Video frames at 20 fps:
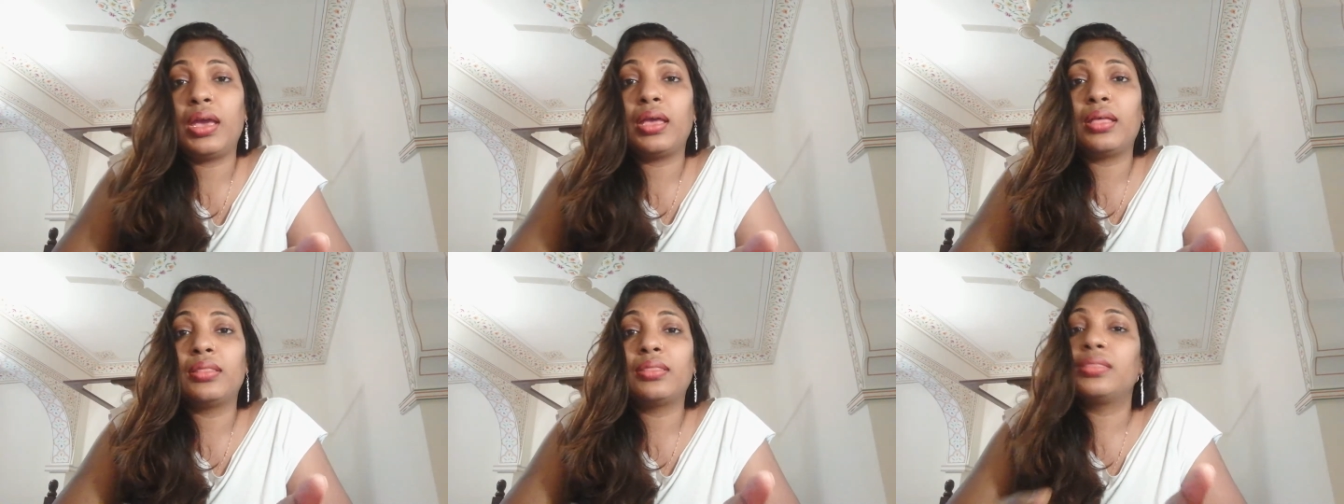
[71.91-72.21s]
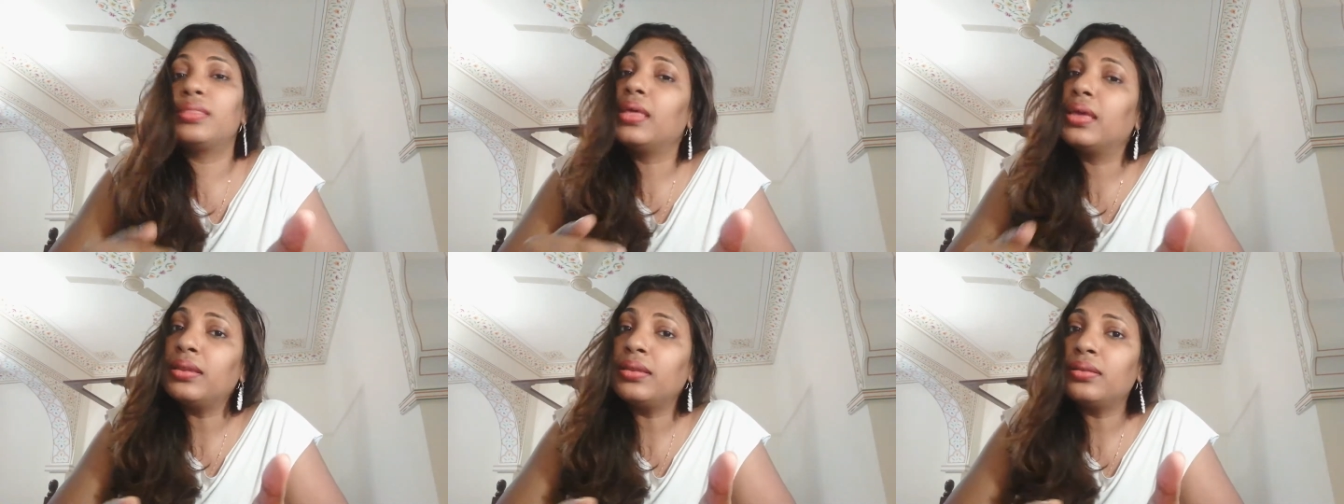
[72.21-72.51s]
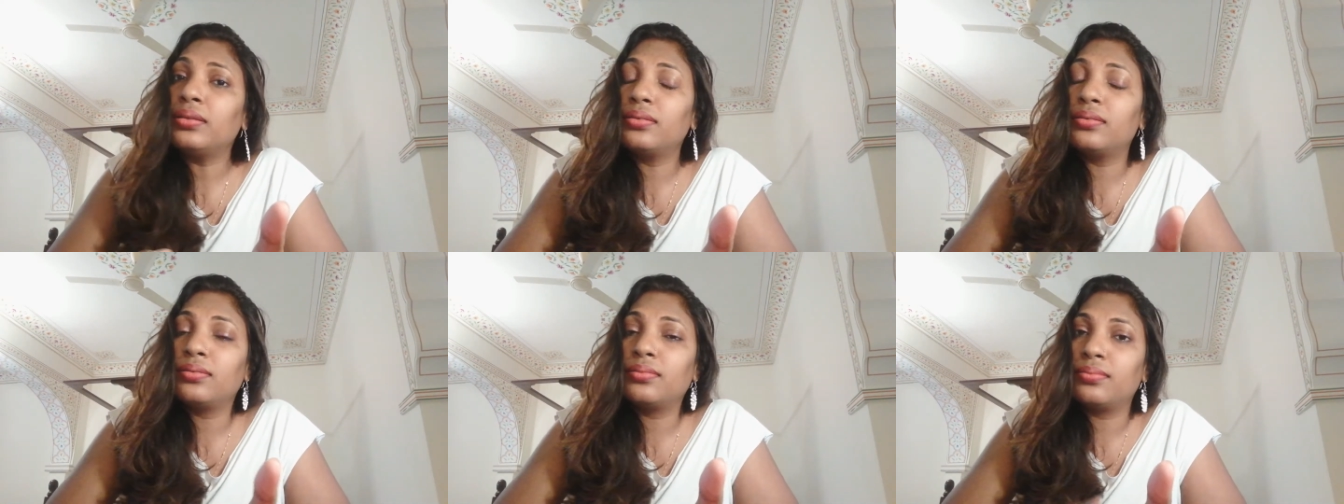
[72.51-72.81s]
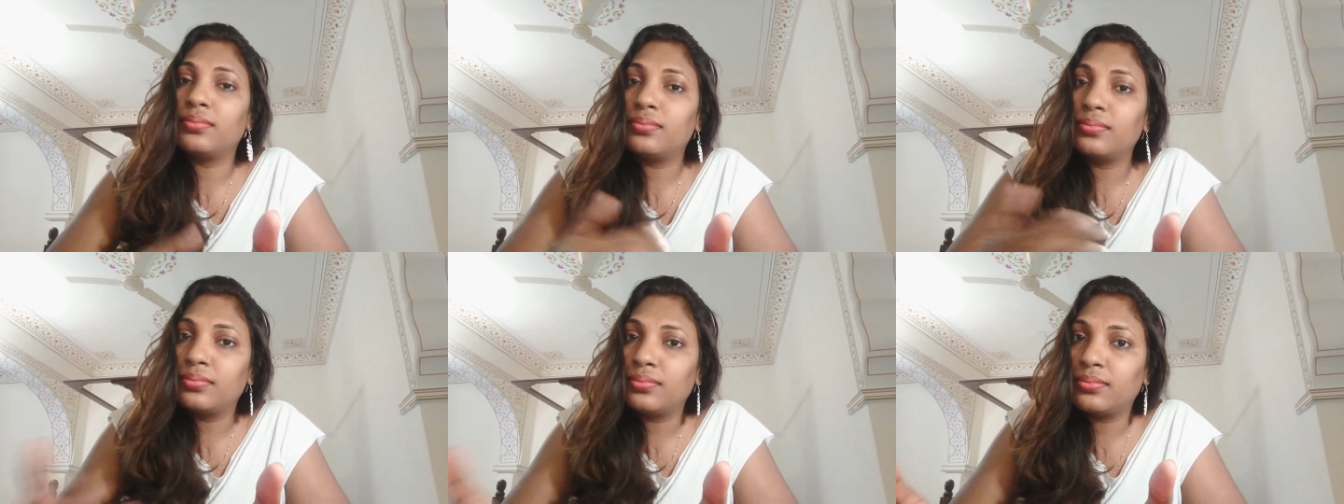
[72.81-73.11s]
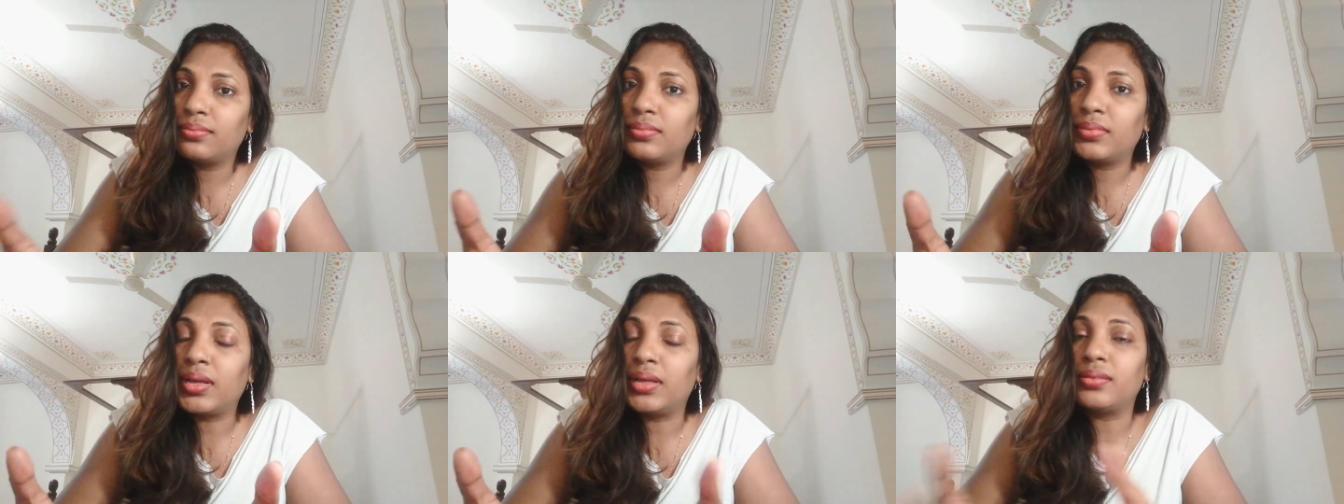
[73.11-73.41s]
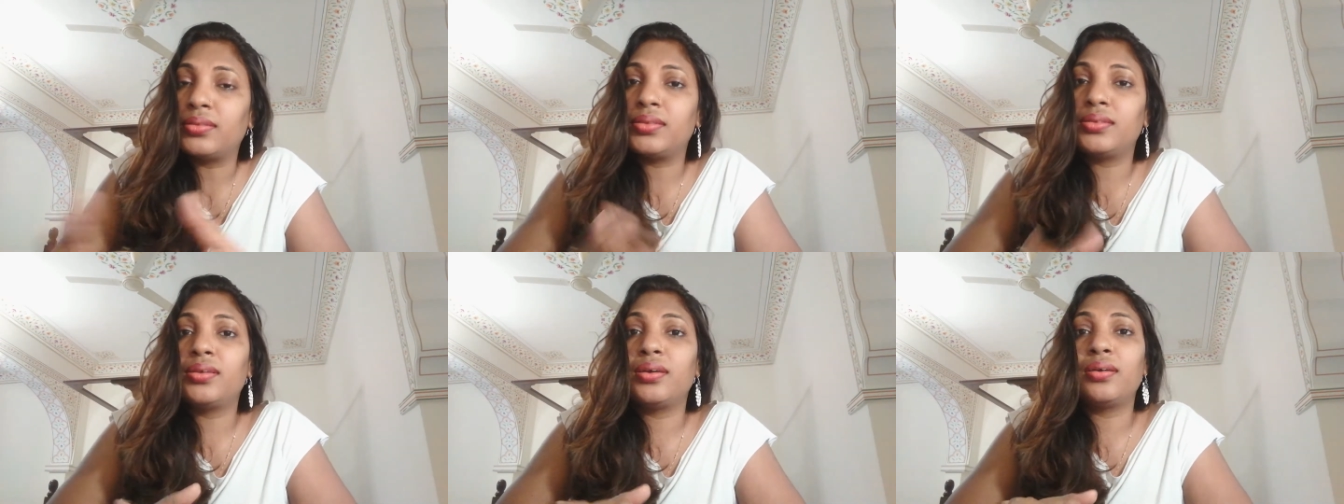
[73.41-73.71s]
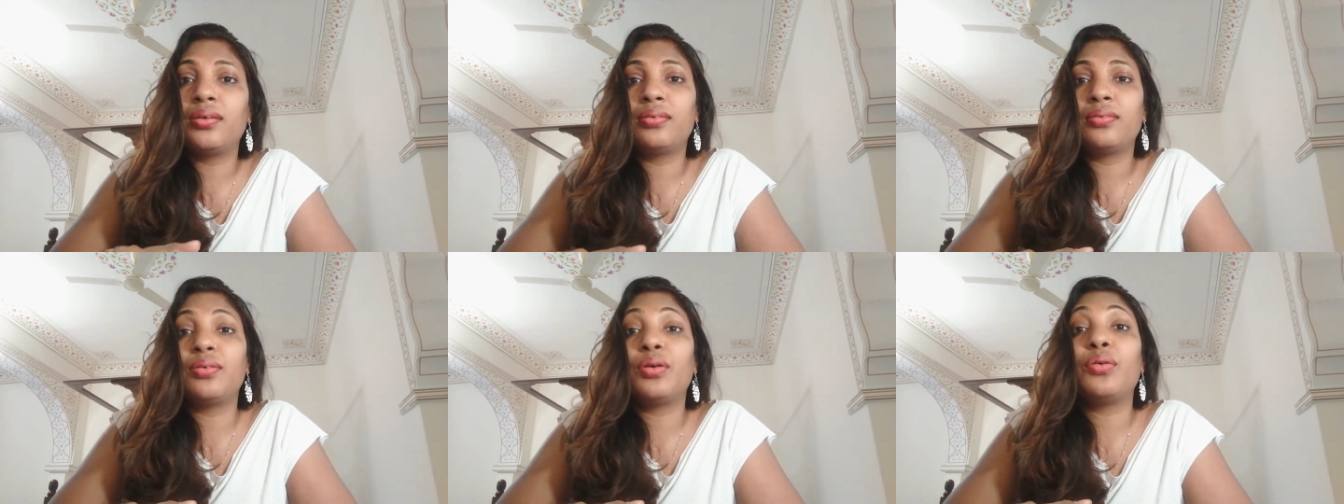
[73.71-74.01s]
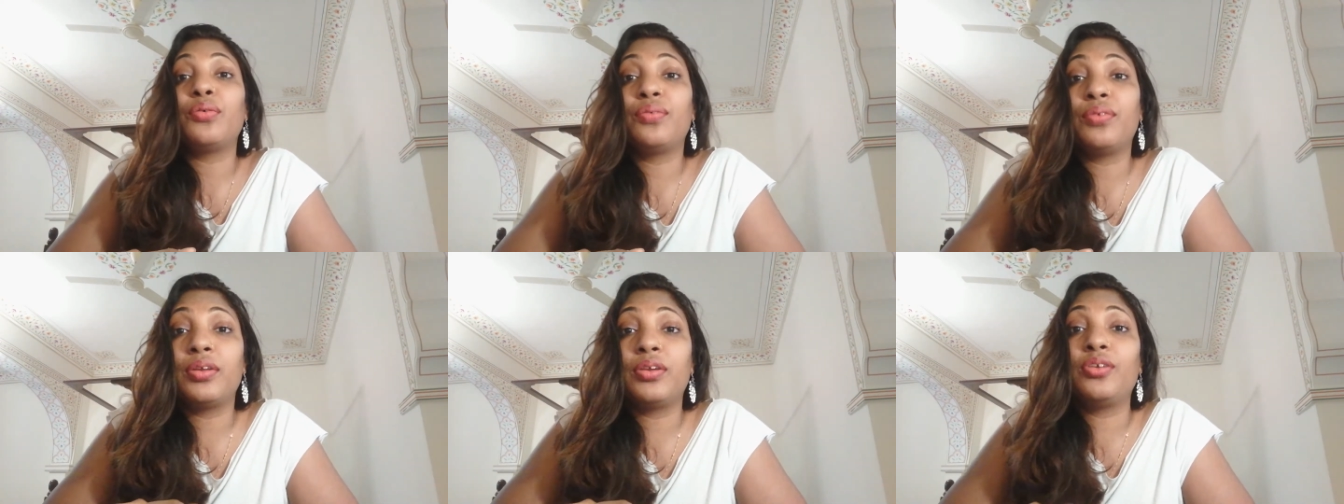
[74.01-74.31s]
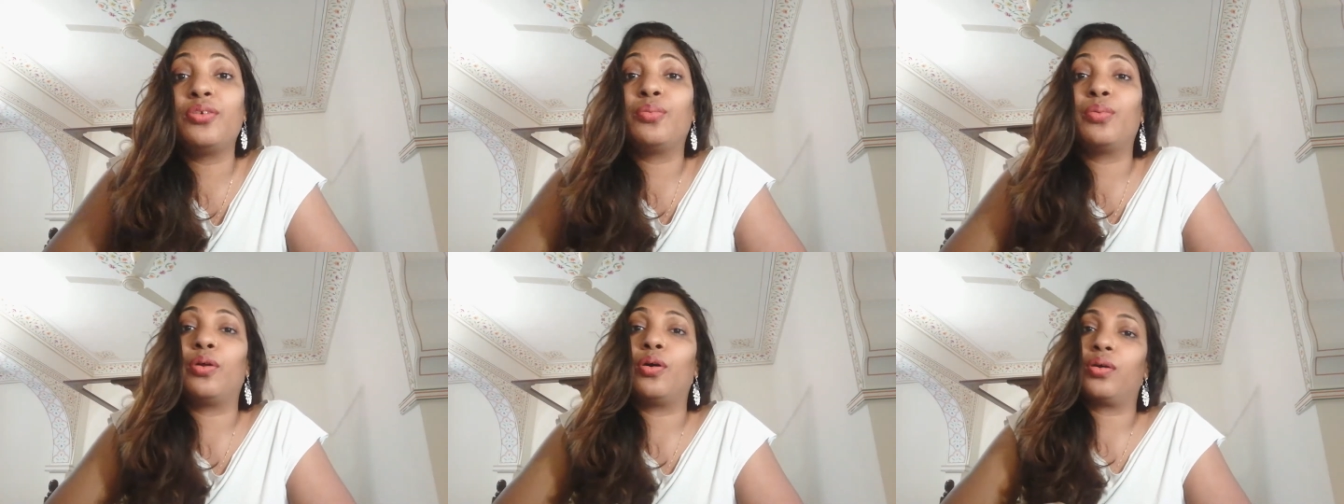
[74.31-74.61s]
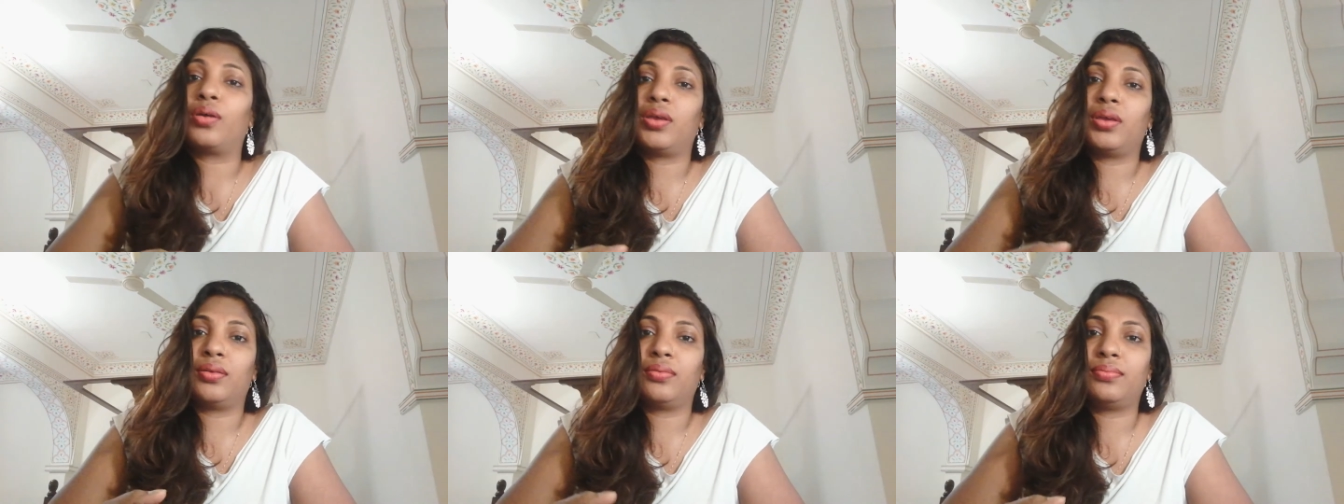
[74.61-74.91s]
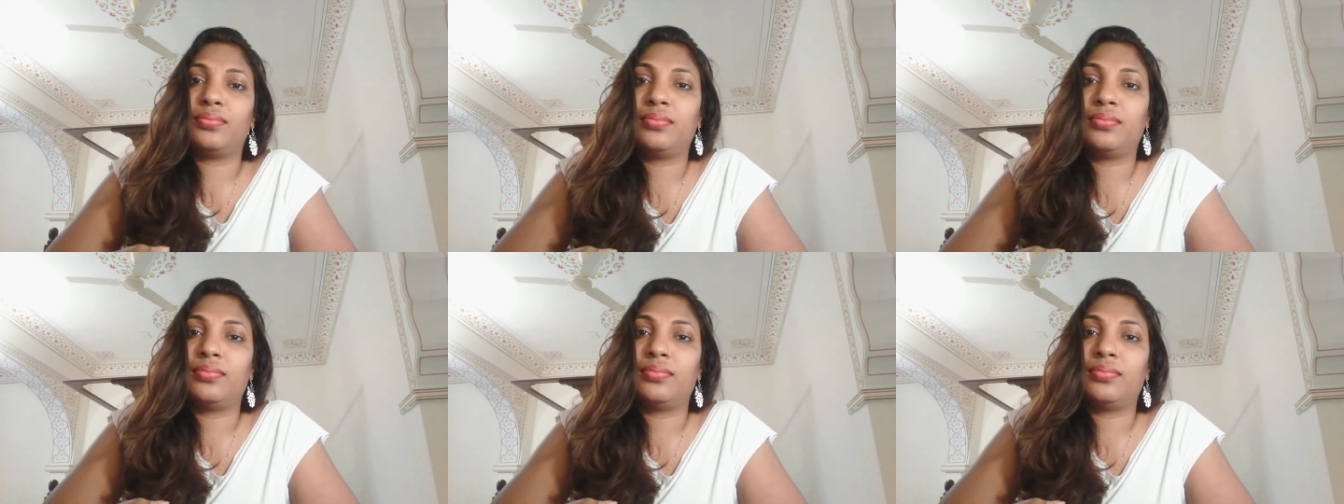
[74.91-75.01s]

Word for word: then consider video blogging.